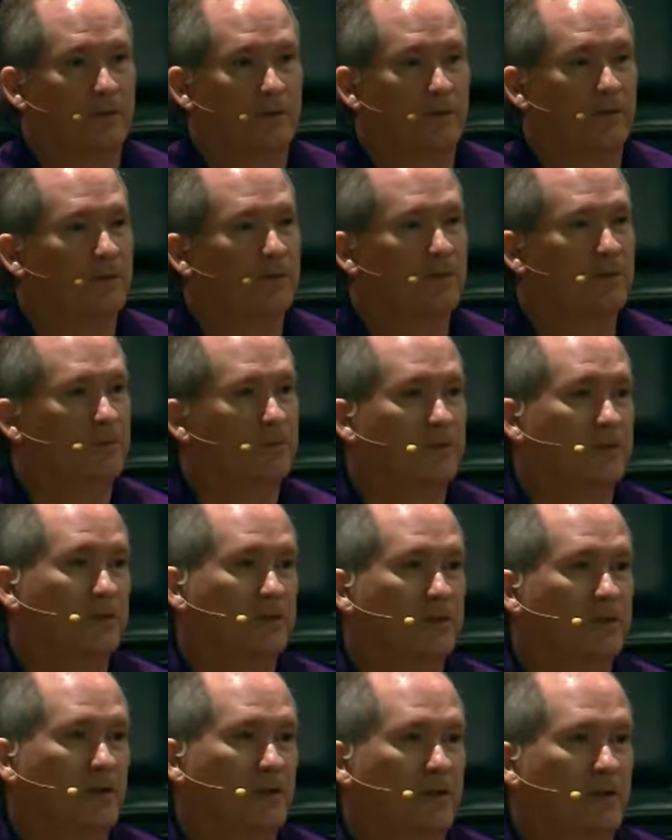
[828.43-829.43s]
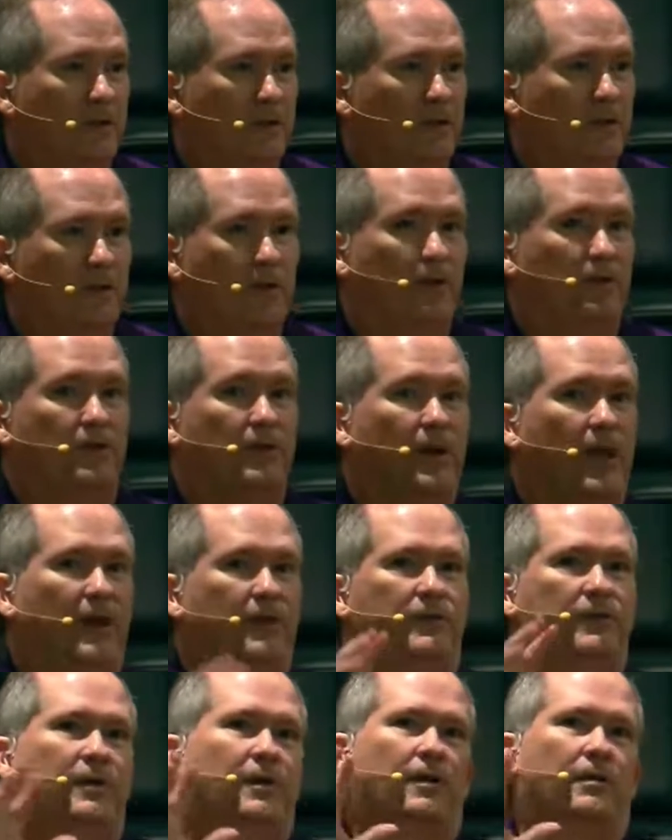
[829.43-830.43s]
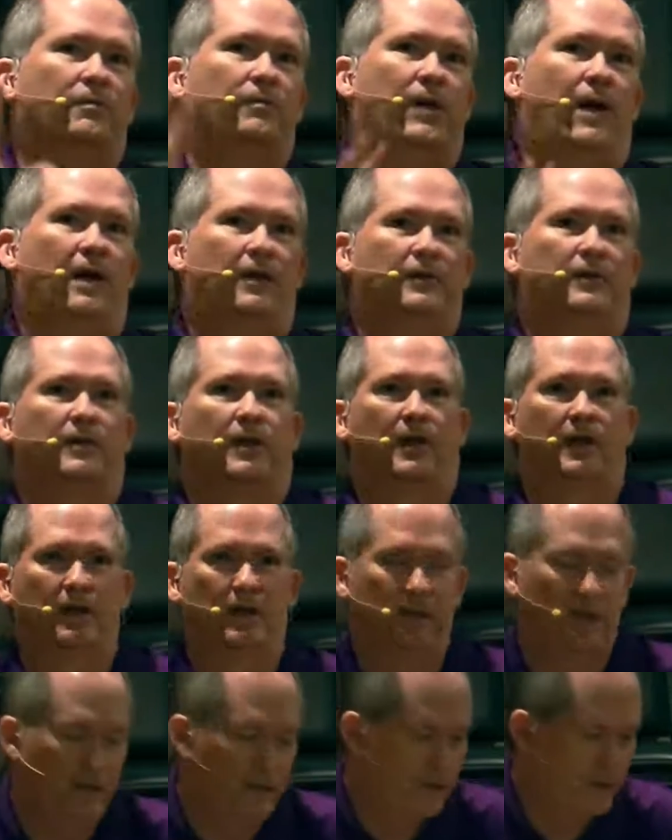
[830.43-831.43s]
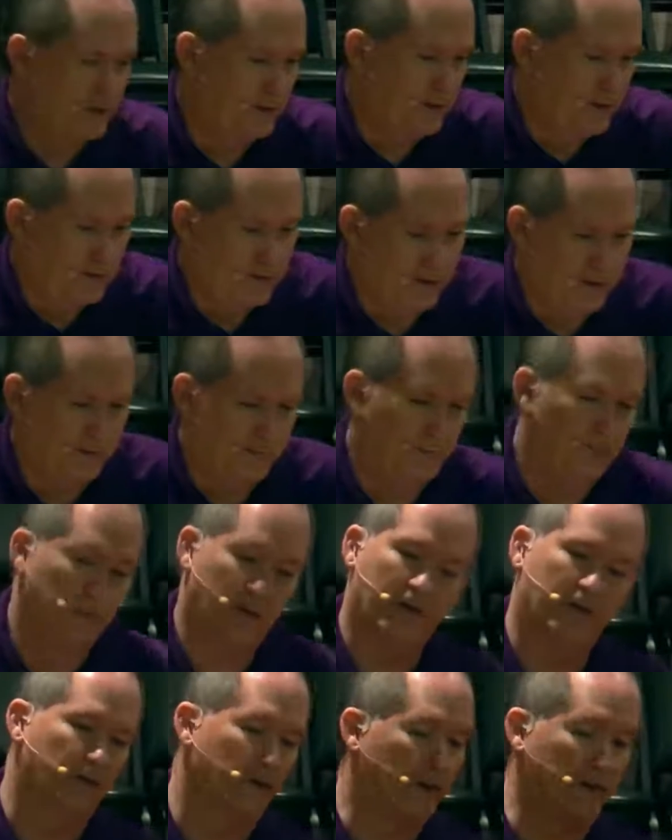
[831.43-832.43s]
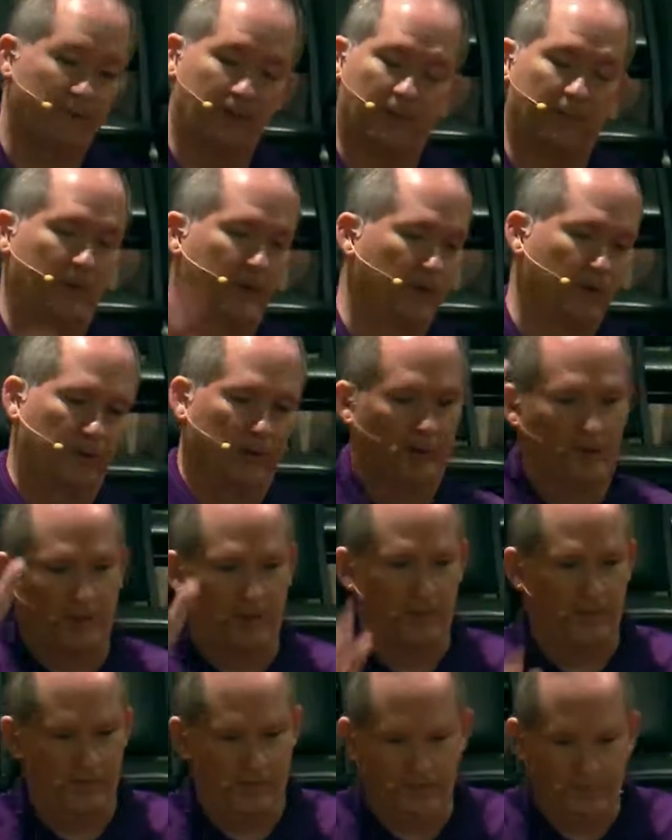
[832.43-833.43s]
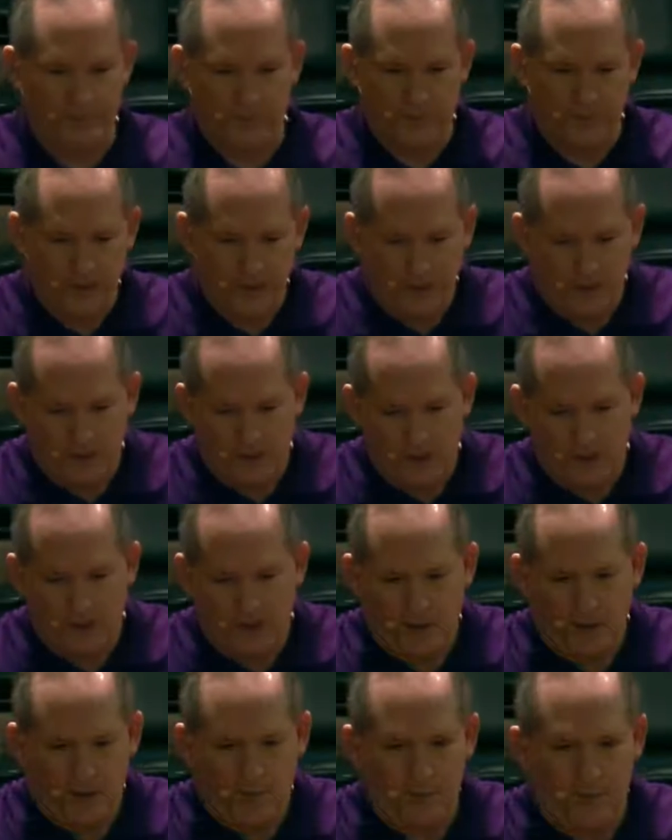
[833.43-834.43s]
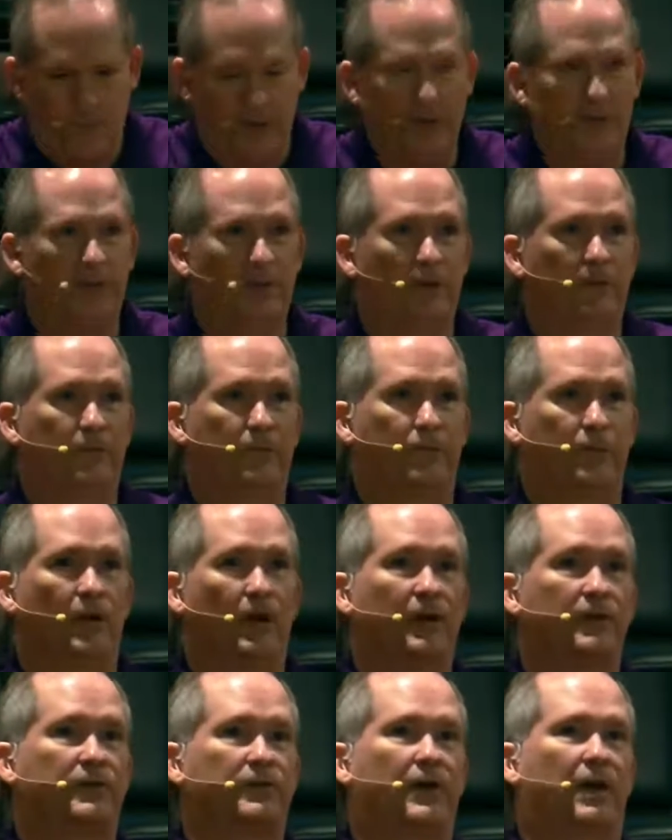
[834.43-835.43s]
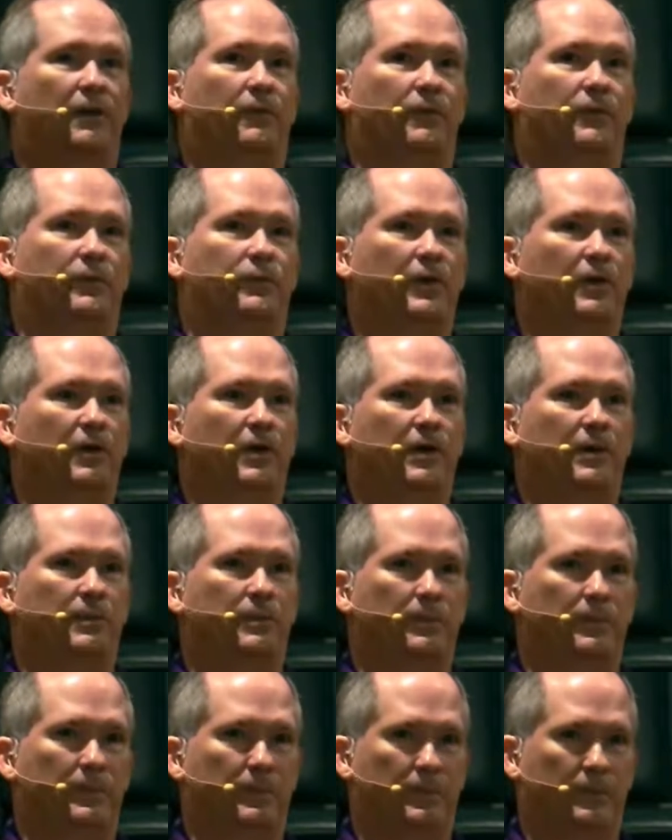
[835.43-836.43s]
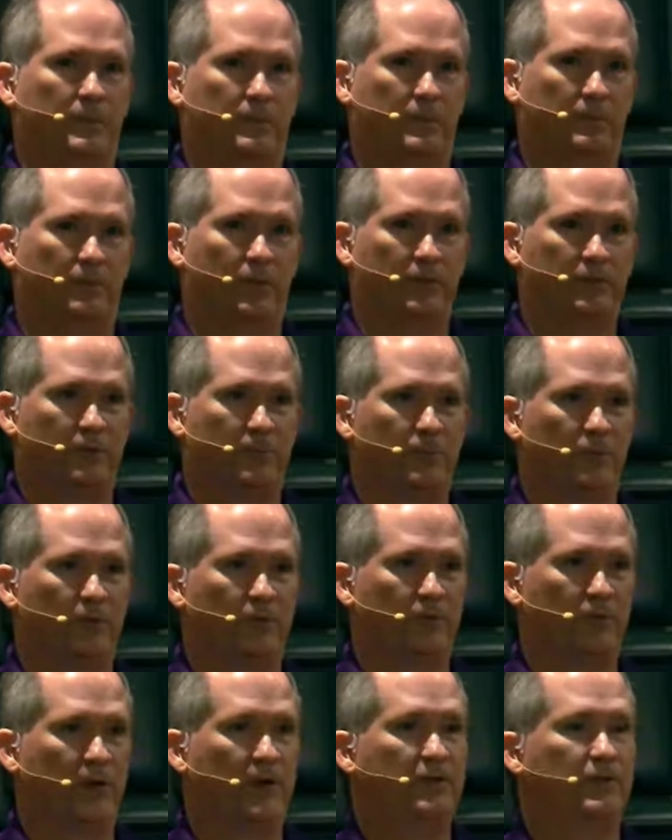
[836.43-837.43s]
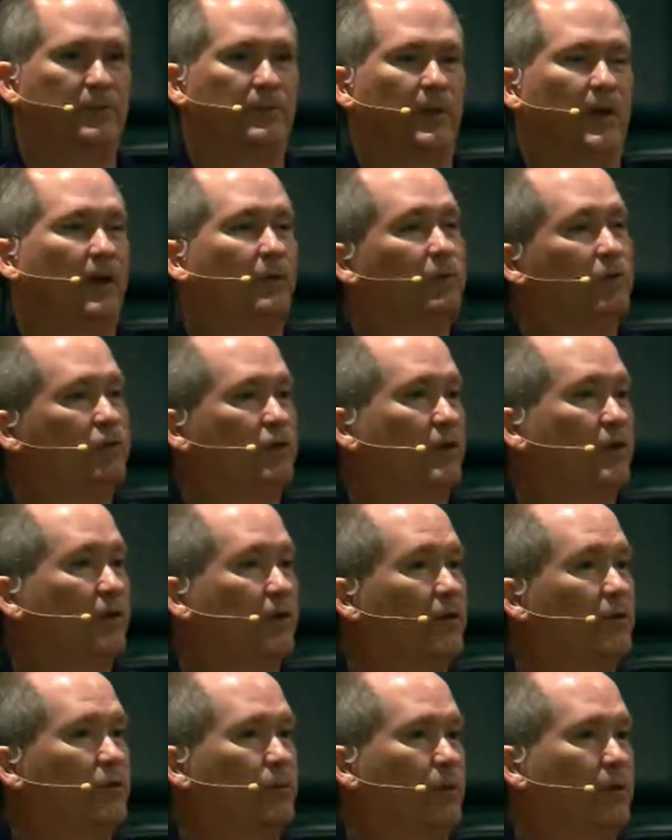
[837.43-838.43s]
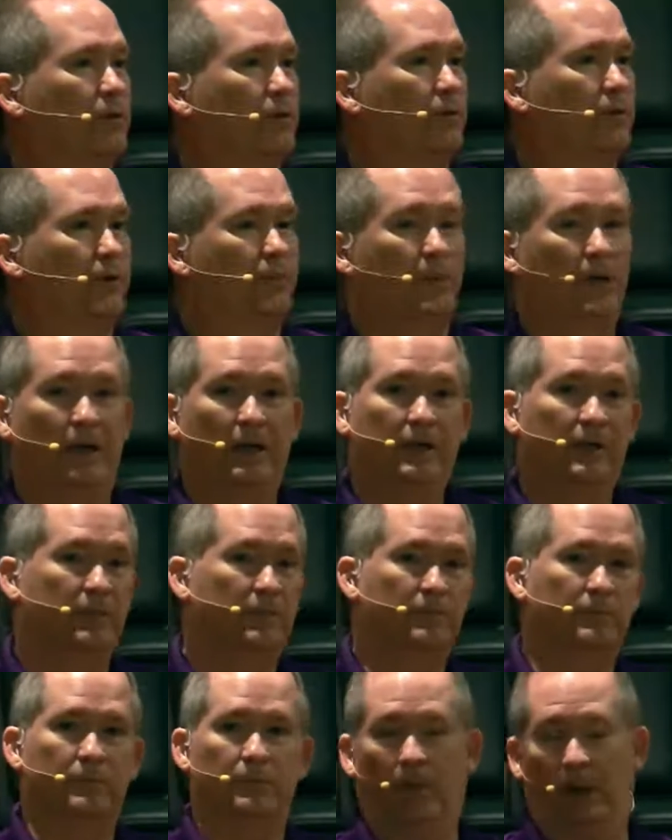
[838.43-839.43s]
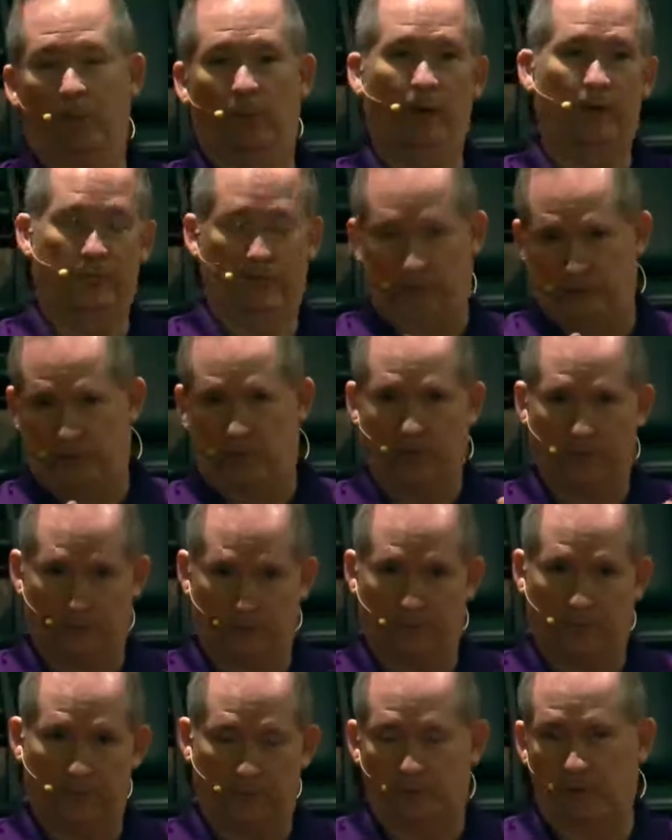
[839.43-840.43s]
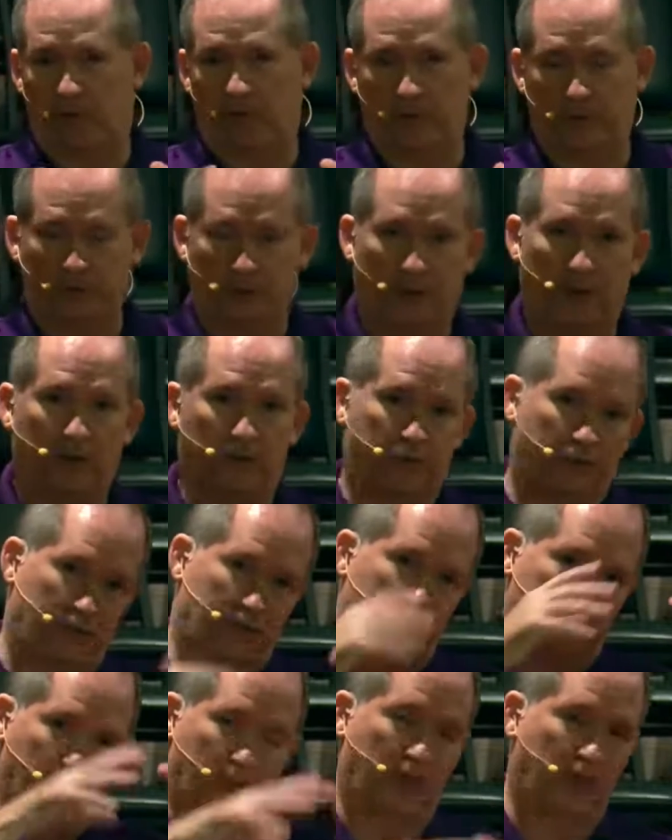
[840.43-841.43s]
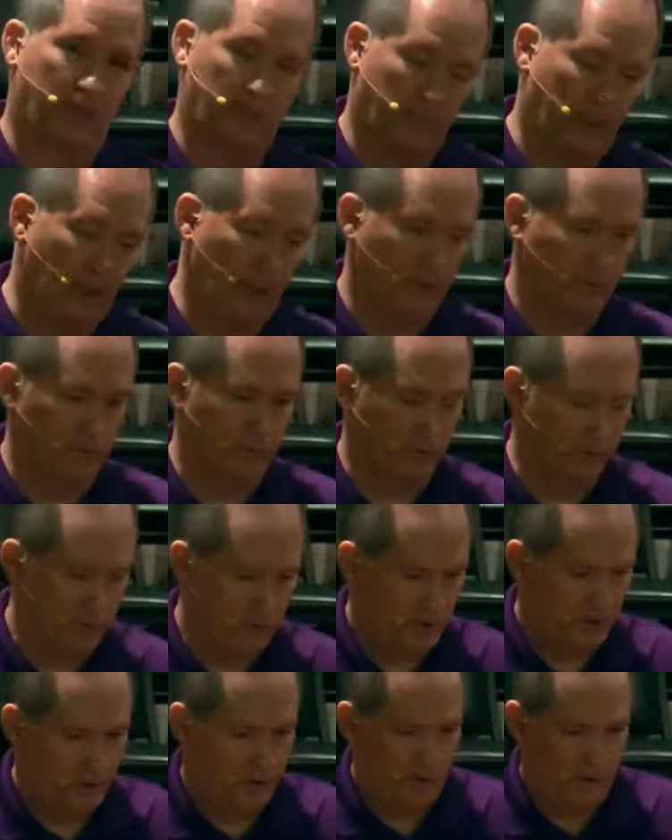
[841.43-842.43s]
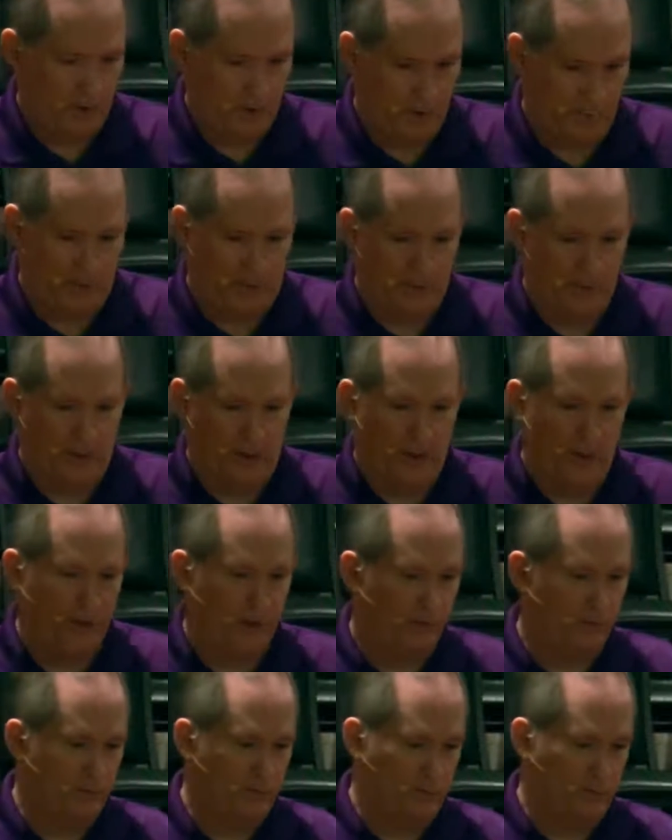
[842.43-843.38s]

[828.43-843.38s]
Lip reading: Oh, us nasty unvaccinated. Okay, don't even get me going. But for us, that was very much a preservation. But I will share this with you, that my wife isn't here. If you're watching tonight, she's sitting in the back, so if I'm lying,